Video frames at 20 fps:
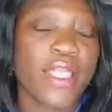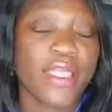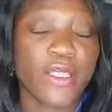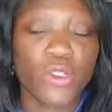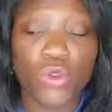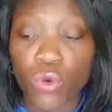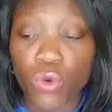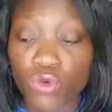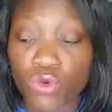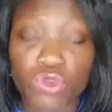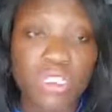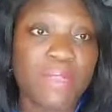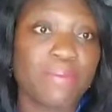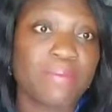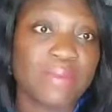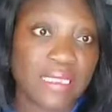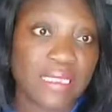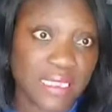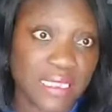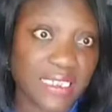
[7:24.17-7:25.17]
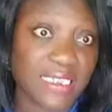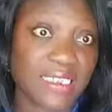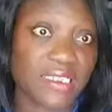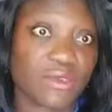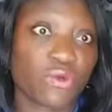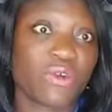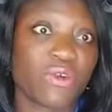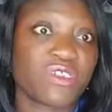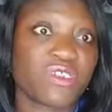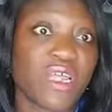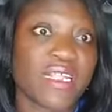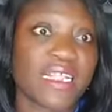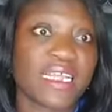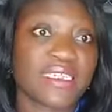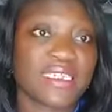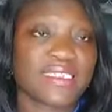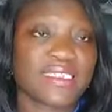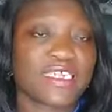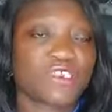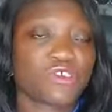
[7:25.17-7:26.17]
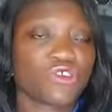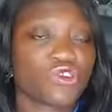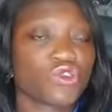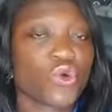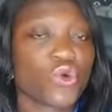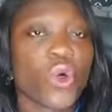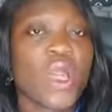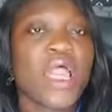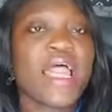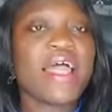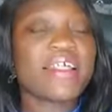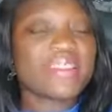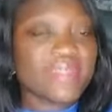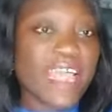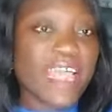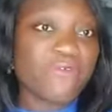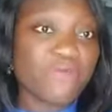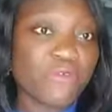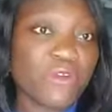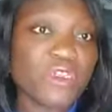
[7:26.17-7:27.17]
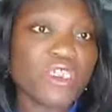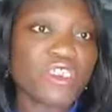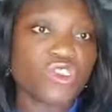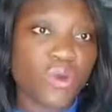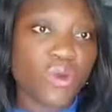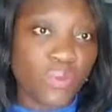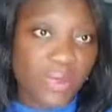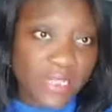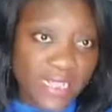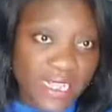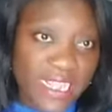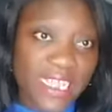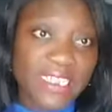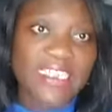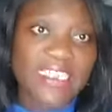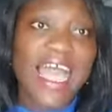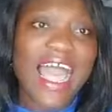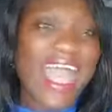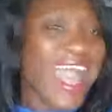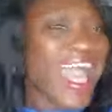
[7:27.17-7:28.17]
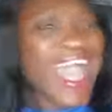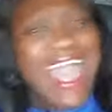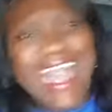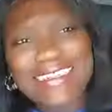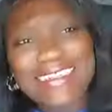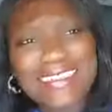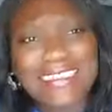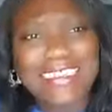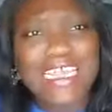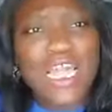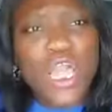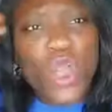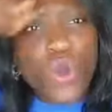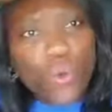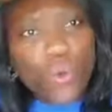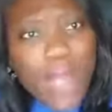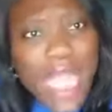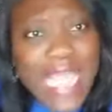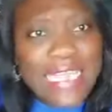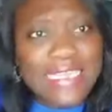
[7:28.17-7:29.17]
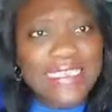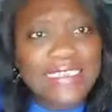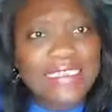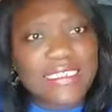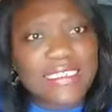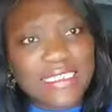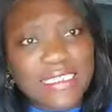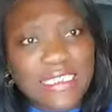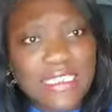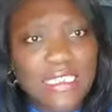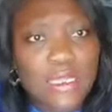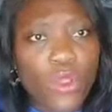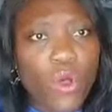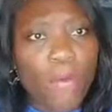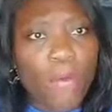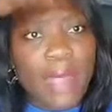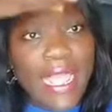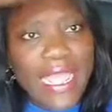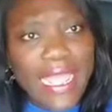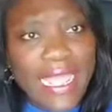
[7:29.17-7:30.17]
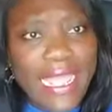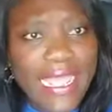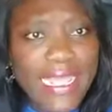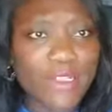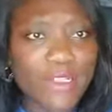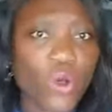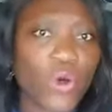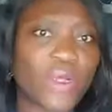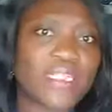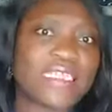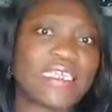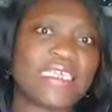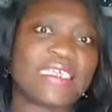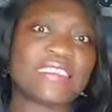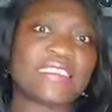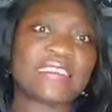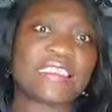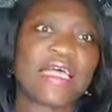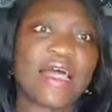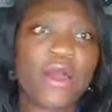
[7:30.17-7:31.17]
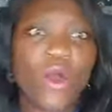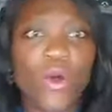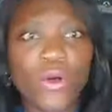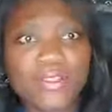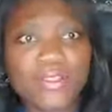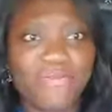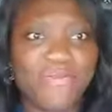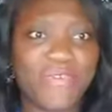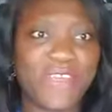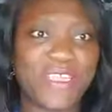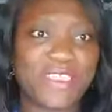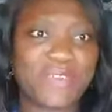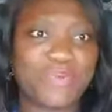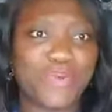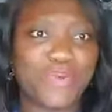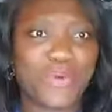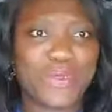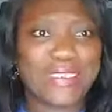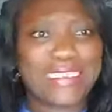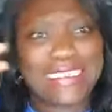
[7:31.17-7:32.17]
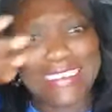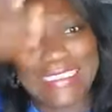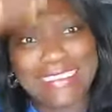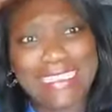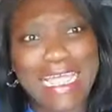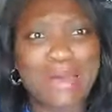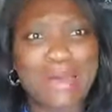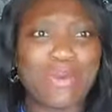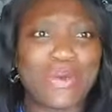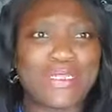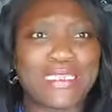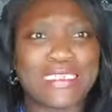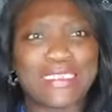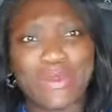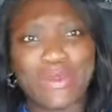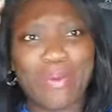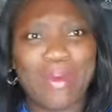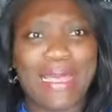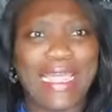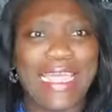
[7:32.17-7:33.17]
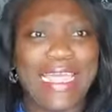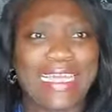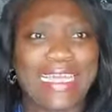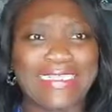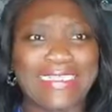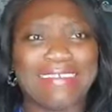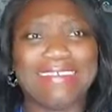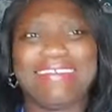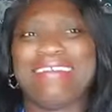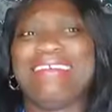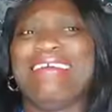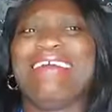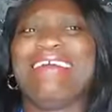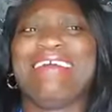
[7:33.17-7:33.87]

you know, doing this question and answer session. So thankfully, somebody has asked, why is this thing on my head on Insta, on Facebook? This diamond is on my head.